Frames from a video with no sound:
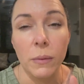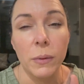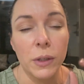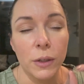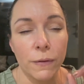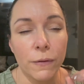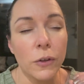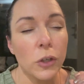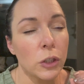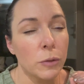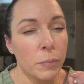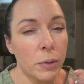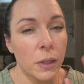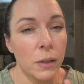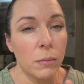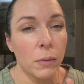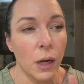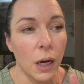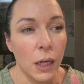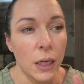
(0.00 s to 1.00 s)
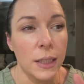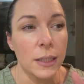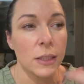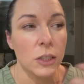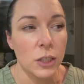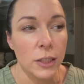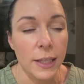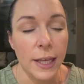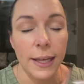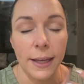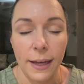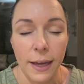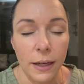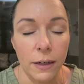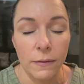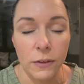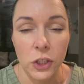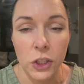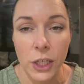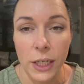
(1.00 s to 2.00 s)
When you first put them on, it's just like kind
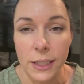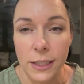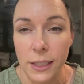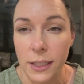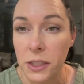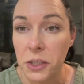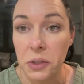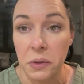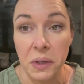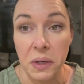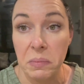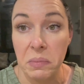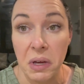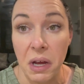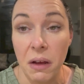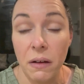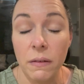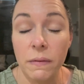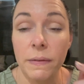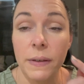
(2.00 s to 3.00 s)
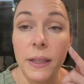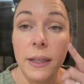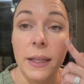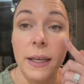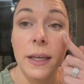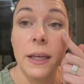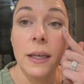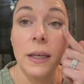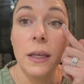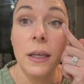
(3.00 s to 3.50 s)
of adjusting to it, but I don't feel it.